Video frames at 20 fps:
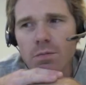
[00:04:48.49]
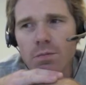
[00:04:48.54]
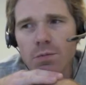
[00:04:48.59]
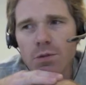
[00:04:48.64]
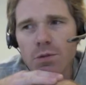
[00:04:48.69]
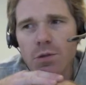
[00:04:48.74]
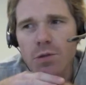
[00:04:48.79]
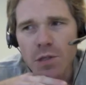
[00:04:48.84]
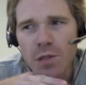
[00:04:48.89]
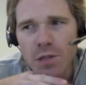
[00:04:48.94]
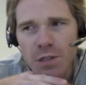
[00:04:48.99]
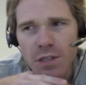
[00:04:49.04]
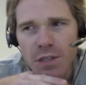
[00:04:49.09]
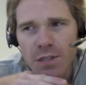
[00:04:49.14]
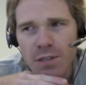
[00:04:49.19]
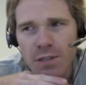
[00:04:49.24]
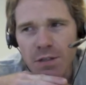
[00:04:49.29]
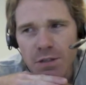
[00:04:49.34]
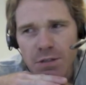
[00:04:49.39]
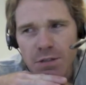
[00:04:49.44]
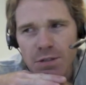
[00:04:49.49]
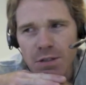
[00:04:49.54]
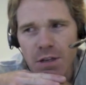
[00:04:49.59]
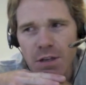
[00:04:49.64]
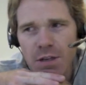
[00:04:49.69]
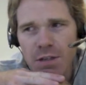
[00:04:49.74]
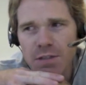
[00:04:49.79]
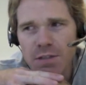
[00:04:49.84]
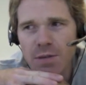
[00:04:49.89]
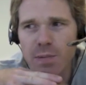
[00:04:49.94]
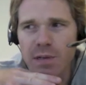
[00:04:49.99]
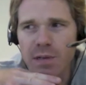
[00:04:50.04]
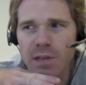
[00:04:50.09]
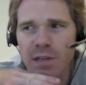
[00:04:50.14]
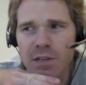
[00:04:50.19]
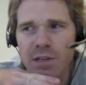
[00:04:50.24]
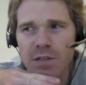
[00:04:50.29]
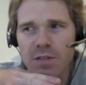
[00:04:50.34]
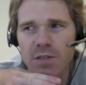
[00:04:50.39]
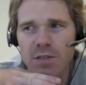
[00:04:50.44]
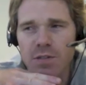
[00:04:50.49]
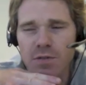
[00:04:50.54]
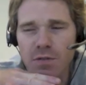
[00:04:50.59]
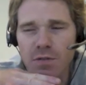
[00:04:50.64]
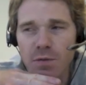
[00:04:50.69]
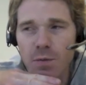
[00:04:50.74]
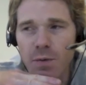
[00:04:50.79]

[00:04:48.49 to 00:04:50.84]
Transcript: So you suggested your study has implications for